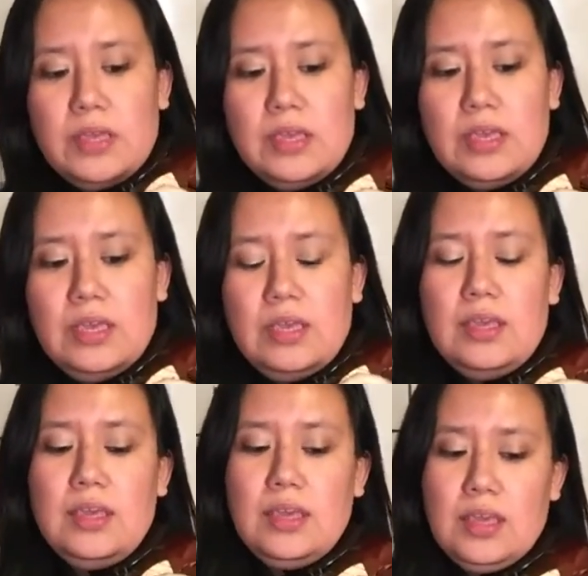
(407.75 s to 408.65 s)

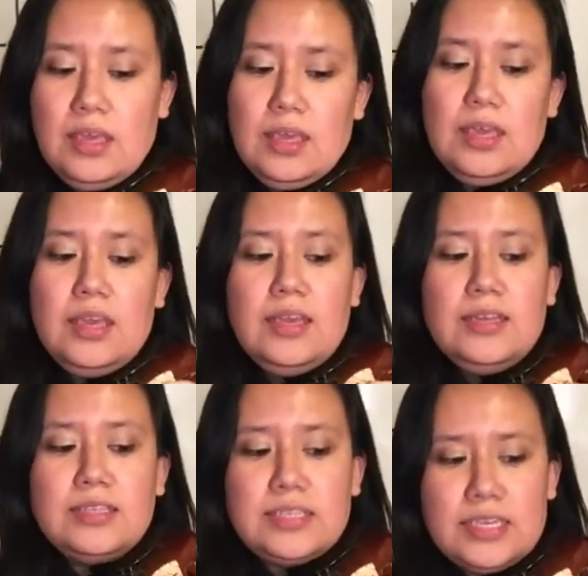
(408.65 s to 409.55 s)
E,
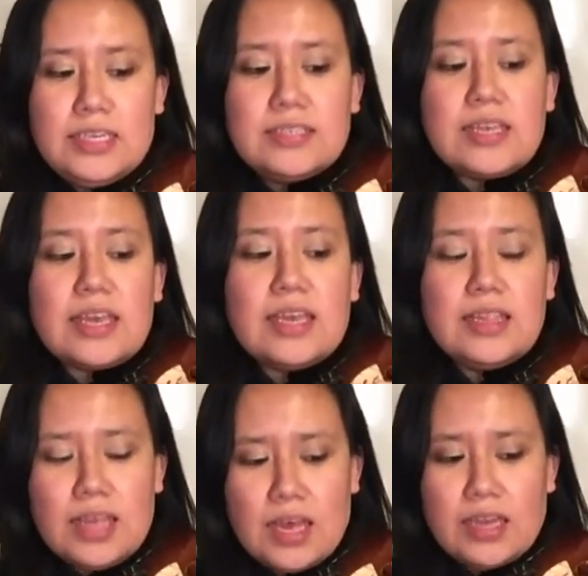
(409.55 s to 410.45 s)
E, D. Second
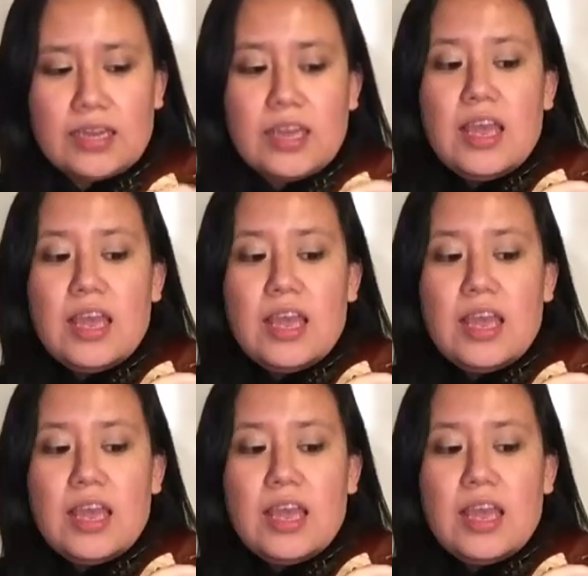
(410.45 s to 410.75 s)
line.